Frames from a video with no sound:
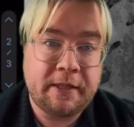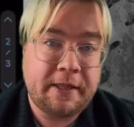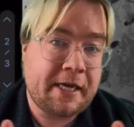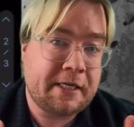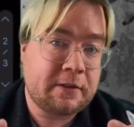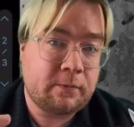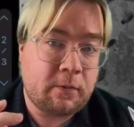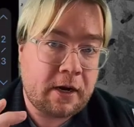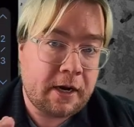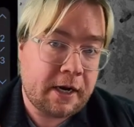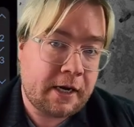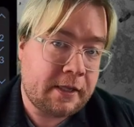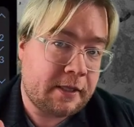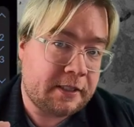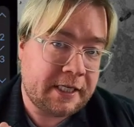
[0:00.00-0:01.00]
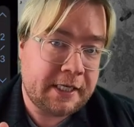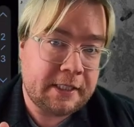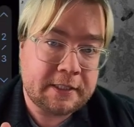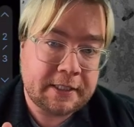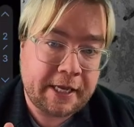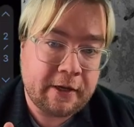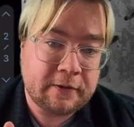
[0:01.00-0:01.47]
That's why the
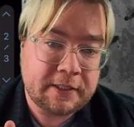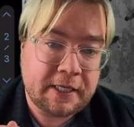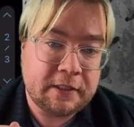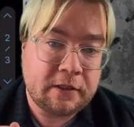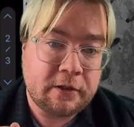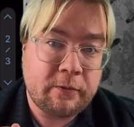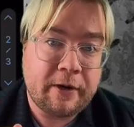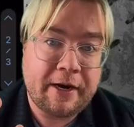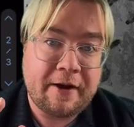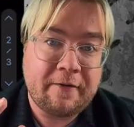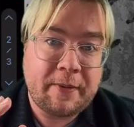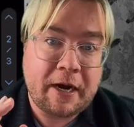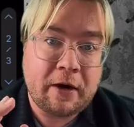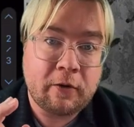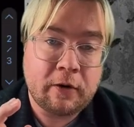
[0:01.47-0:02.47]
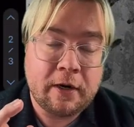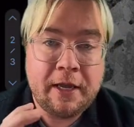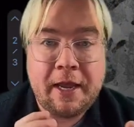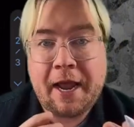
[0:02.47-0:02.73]
chain scale is n to the 1/2 power.